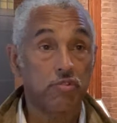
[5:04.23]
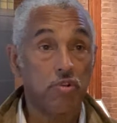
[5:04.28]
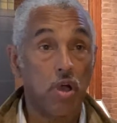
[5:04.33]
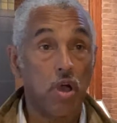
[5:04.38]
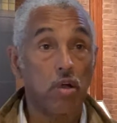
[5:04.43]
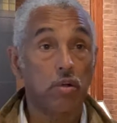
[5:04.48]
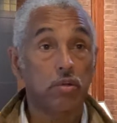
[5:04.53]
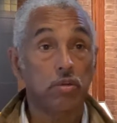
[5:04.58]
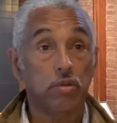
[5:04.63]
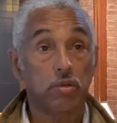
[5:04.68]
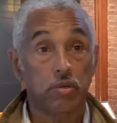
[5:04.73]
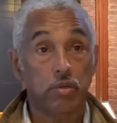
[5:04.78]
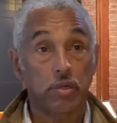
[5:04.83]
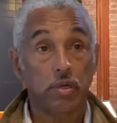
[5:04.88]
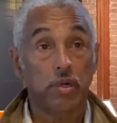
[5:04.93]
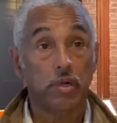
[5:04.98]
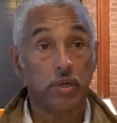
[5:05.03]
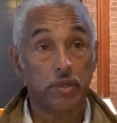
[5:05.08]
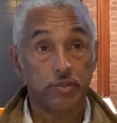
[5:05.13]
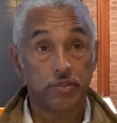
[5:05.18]
of
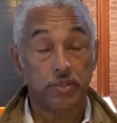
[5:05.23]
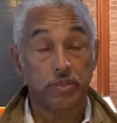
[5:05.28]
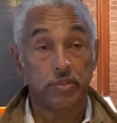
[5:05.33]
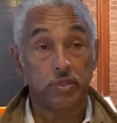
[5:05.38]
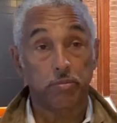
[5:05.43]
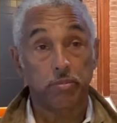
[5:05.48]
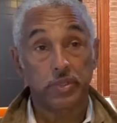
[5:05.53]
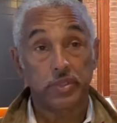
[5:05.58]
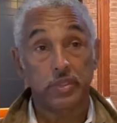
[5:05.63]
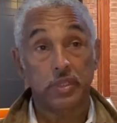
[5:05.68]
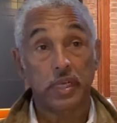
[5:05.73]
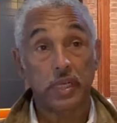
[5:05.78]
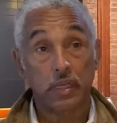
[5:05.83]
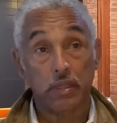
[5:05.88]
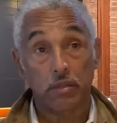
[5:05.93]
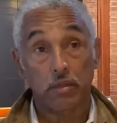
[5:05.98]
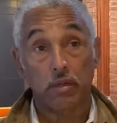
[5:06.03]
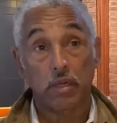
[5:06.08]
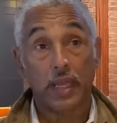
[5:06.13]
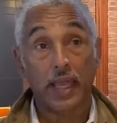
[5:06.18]
Concours cars as a
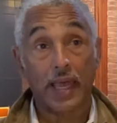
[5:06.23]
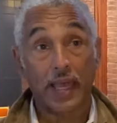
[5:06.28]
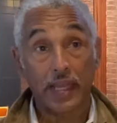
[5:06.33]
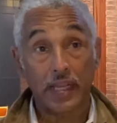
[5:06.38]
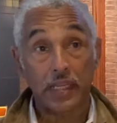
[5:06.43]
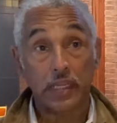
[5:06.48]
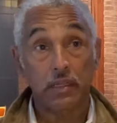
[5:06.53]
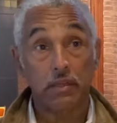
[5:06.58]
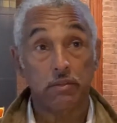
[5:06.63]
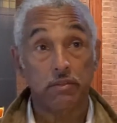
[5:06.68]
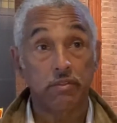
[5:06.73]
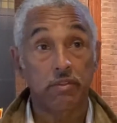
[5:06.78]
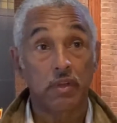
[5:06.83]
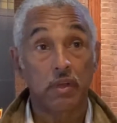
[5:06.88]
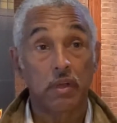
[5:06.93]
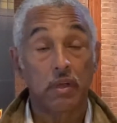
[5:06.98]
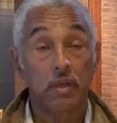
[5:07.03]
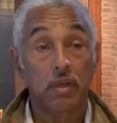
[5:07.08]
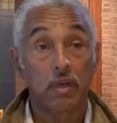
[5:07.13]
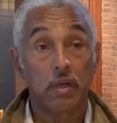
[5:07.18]
particular kind of
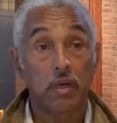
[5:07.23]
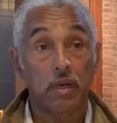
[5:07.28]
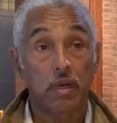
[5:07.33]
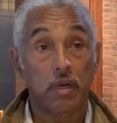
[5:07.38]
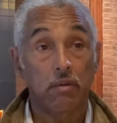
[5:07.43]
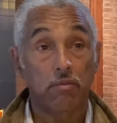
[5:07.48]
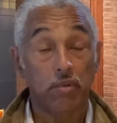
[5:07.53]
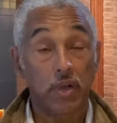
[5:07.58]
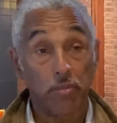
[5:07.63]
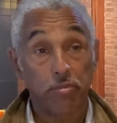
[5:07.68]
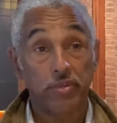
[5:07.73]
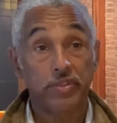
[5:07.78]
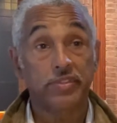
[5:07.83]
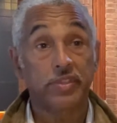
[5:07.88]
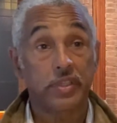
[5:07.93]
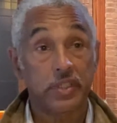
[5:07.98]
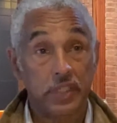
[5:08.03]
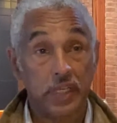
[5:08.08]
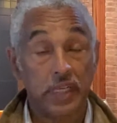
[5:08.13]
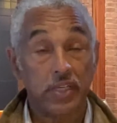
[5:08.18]

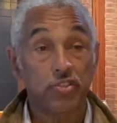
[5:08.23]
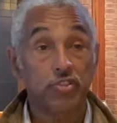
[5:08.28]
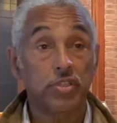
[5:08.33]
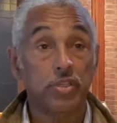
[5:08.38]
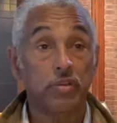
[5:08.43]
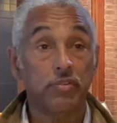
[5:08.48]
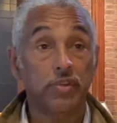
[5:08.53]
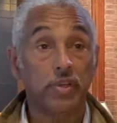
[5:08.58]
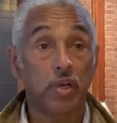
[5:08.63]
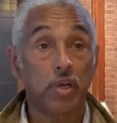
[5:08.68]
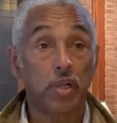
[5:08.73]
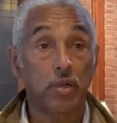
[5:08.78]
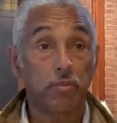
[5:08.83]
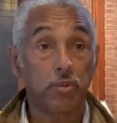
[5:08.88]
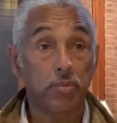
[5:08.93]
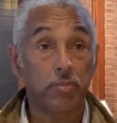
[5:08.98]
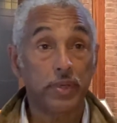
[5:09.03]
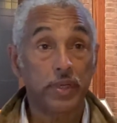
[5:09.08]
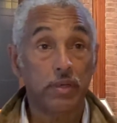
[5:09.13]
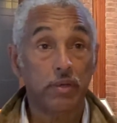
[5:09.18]
representation of an
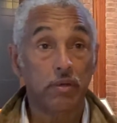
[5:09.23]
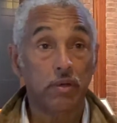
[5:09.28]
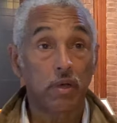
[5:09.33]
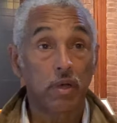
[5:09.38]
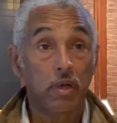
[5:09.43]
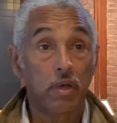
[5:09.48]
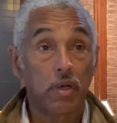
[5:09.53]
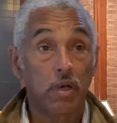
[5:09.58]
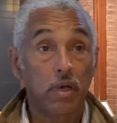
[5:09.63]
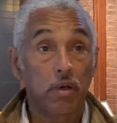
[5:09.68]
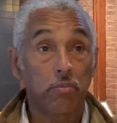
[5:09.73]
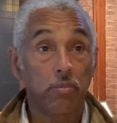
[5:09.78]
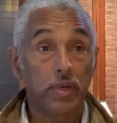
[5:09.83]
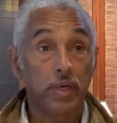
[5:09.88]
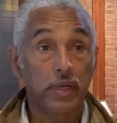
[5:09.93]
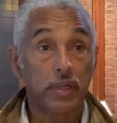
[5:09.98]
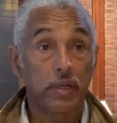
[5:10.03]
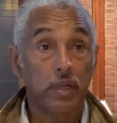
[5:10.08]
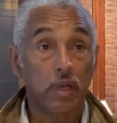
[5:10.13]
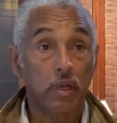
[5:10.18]
automobile,
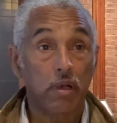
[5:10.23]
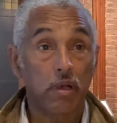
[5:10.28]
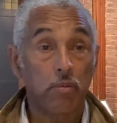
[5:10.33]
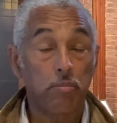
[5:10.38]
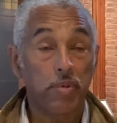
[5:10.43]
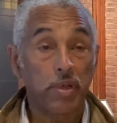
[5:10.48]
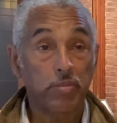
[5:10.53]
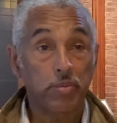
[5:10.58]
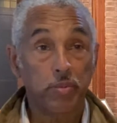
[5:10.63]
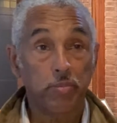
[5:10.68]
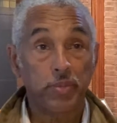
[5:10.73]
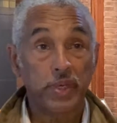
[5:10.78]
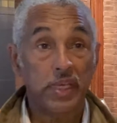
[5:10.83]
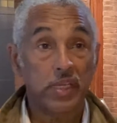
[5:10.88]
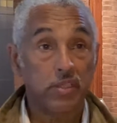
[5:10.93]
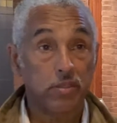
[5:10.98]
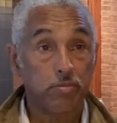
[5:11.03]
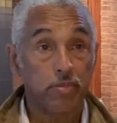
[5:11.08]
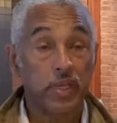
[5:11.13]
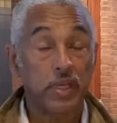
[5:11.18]
but Pebble
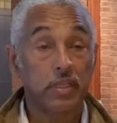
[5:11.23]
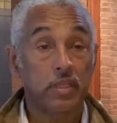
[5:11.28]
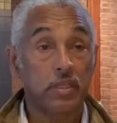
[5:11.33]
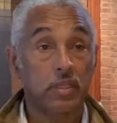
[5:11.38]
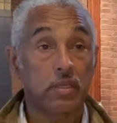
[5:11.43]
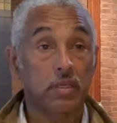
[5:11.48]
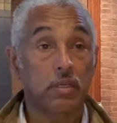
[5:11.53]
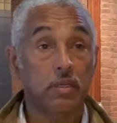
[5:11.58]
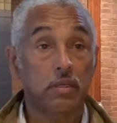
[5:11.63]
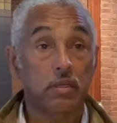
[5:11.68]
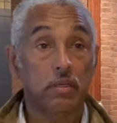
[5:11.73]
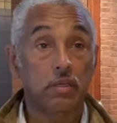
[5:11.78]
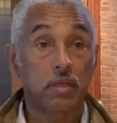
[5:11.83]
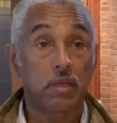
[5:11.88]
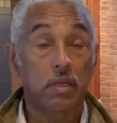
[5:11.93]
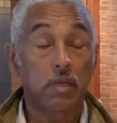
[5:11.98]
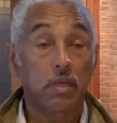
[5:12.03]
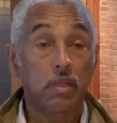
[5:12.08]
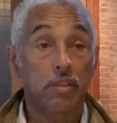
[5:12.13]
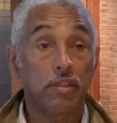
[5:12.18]
Beach, being
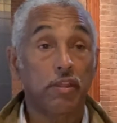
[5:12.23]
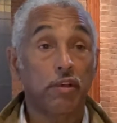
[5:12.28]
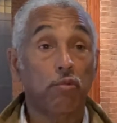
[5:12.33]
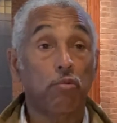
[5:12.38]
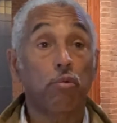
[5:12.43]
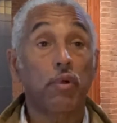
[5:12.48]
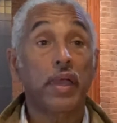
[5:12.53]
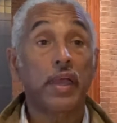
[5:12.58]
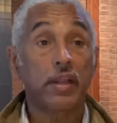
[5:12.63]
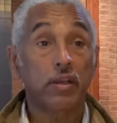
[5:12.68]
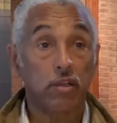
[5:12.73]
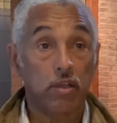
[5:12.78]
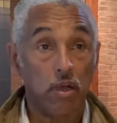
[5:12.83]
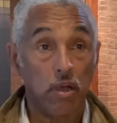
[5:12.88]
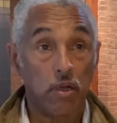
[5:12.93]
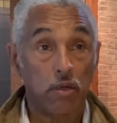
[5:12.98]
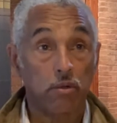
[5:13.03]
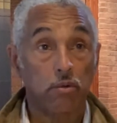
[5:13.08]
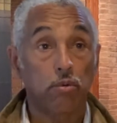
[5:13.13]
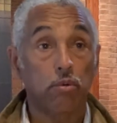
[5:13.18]
the
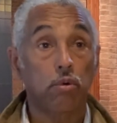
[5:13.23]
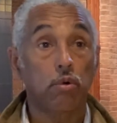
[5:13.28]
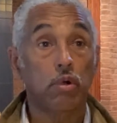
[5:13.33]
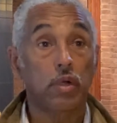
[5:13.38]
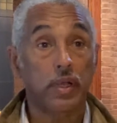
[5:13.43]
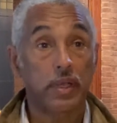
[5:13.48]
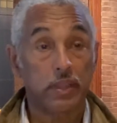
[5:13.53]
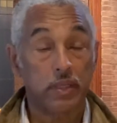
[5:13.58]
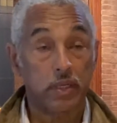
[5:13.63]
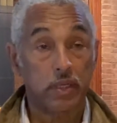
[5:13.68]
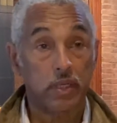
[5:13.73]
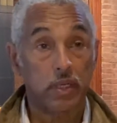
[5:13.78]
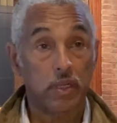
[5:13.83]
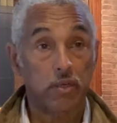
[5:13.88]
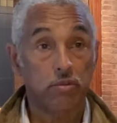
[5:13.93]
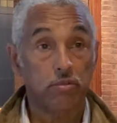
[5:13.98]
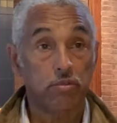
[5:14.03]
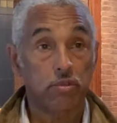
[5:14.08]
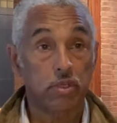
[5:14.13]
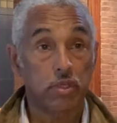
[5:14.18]
grand Concours in the
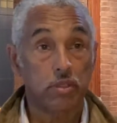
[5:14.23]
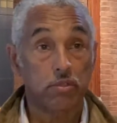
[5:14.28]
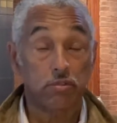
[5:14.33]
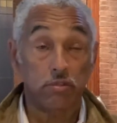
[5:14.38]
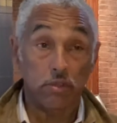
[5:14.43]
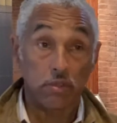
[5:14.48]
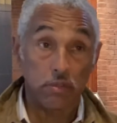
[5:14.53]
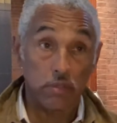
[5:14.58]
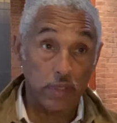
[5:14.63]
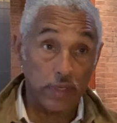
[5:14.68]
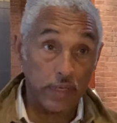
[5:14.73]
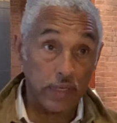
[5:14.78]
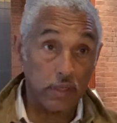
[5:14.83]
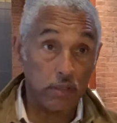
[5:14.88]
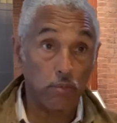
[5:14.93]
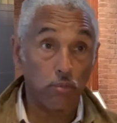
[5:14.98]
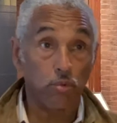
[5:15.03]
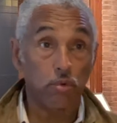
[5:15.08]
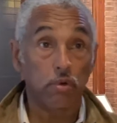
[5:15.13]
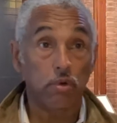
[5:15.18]
country,
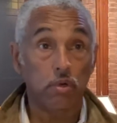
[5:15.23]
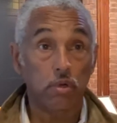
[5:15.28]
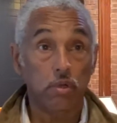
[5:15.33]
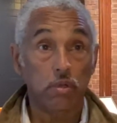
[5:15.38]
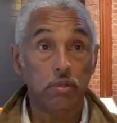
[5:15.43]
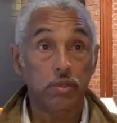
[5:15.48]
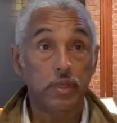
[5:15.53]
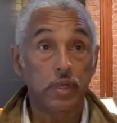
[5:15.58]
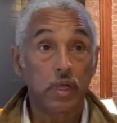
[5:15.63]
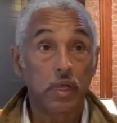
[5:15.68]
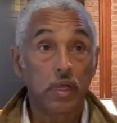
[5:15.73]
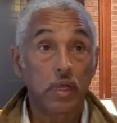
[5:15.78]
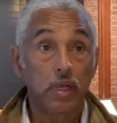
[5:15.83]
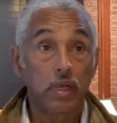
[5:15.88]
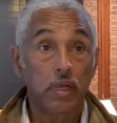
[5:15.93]
certainly in the world,